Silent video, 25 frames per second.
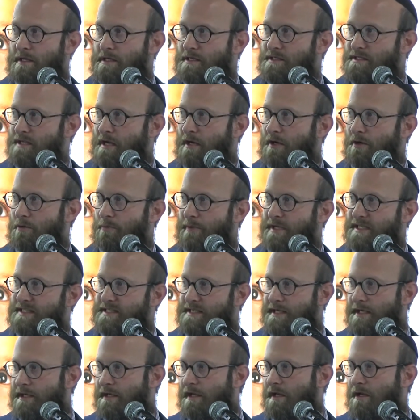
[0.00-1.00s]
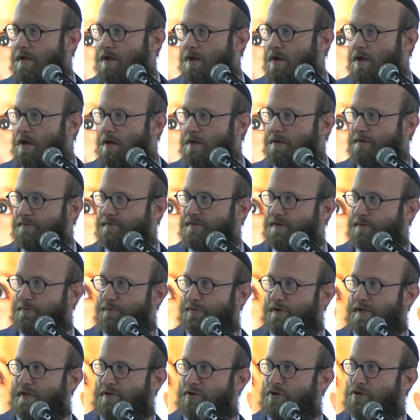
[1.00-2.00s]
So we see a lot of
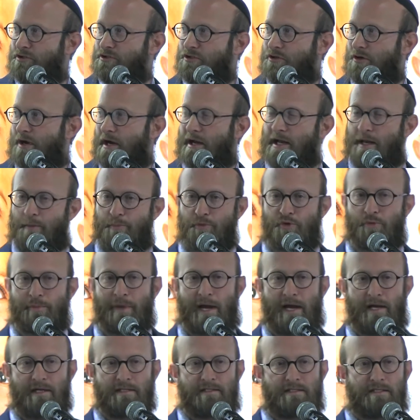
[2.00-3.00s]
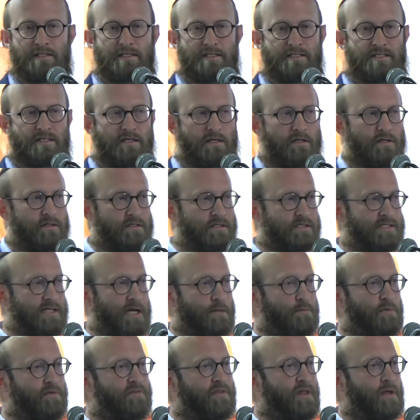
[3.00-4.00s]
different uterine abnormalities,
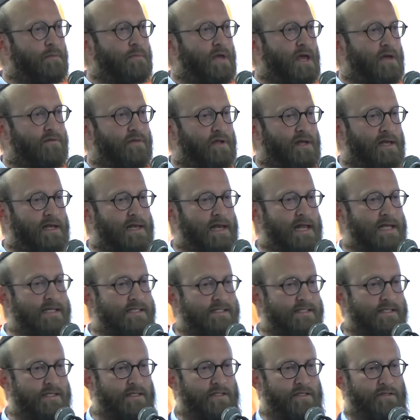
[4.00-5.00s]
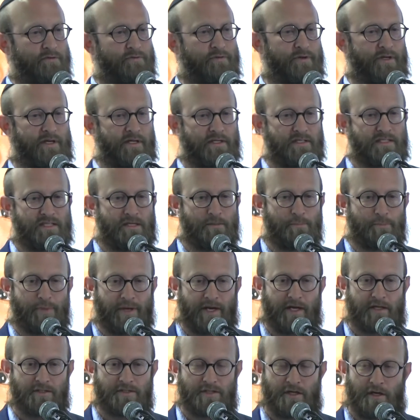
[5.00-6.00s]
some of them having less significant
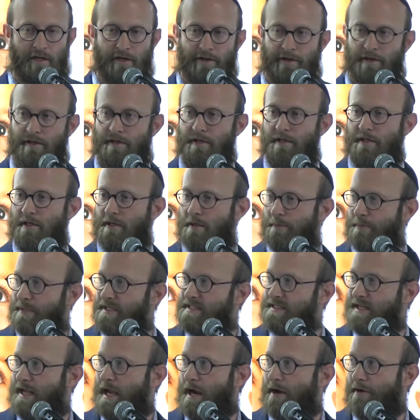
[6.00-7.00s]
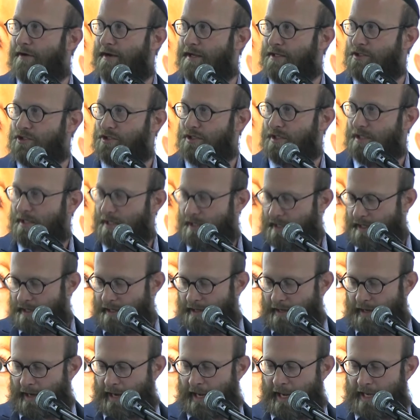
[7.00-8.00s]
impact on miscarriage,
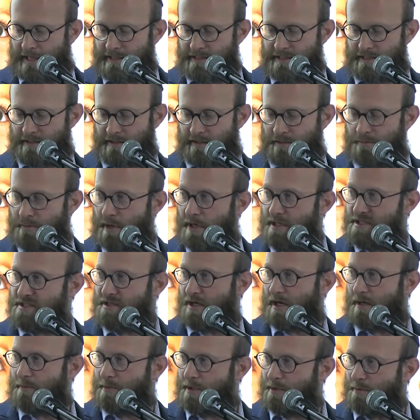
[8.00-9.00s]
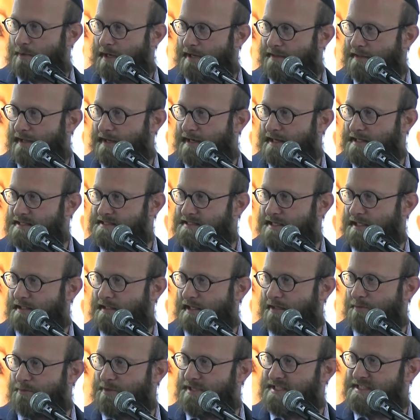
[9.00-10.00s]
and the most common one that I said
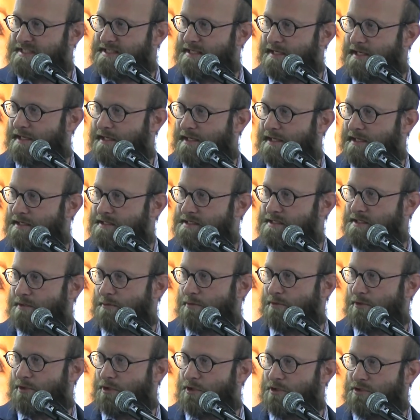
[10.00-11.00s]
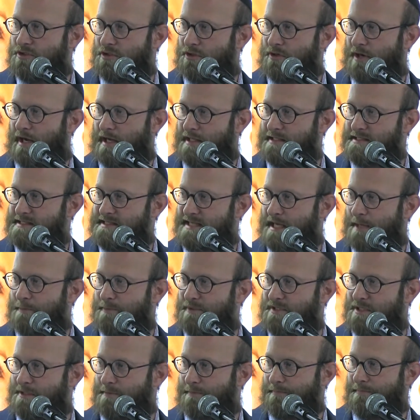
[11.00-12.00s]
that we see is the uterine
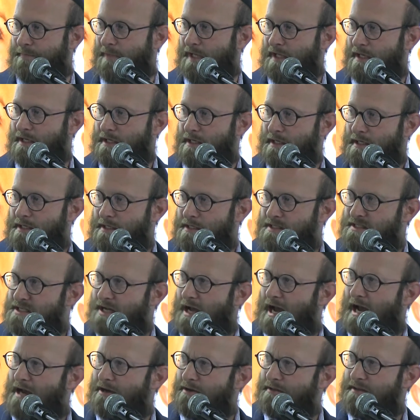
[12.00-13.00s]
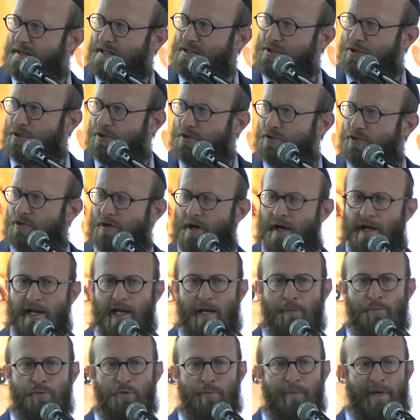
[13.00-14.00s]
septum. So how do these uterine
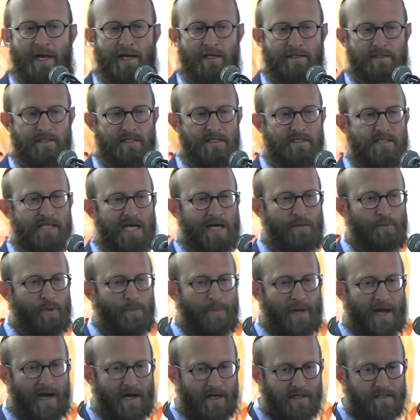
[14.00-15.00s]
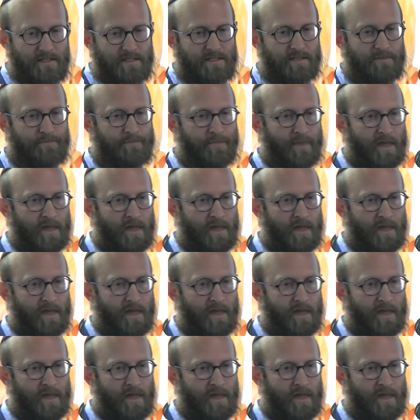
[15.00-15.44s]
abnormalities come about?